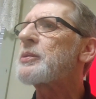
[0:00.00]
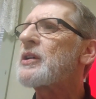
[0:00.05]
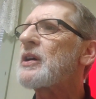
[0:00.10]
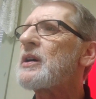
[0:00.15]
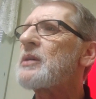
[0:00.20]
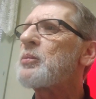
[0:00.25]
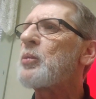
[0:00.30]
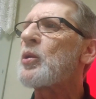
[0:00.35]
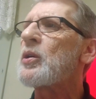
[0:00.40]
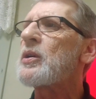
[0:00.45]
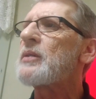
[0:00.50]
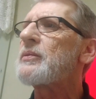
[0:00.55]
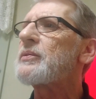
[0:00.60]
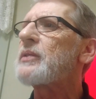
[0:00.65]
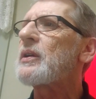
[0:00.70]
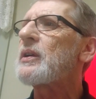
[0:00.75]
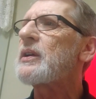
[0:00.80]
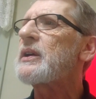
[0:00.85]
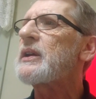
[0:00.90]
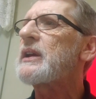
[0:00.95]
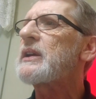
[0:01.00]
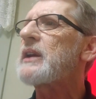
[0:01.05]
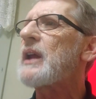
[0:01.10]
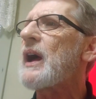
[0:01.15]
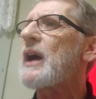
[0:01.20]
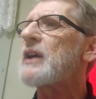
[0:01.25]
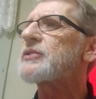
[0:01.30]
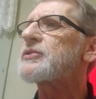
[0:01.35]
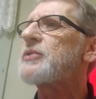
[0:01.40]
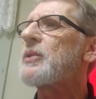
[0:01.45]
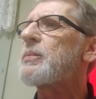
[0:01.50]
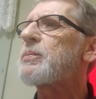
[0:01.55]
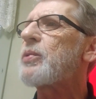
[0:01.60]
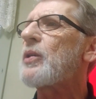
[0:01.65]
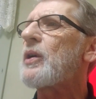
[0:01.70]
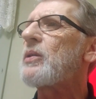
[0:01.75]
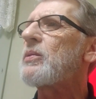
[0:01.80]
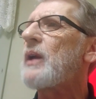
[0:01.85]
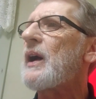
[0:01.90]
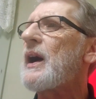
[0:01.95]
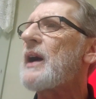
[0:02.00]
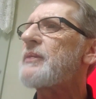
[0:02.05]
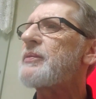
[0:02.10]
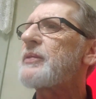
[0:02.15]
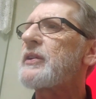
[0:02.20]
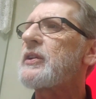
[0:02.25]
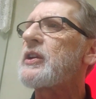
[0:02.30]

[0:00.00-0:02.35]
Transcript: to become one of the leading national pro-life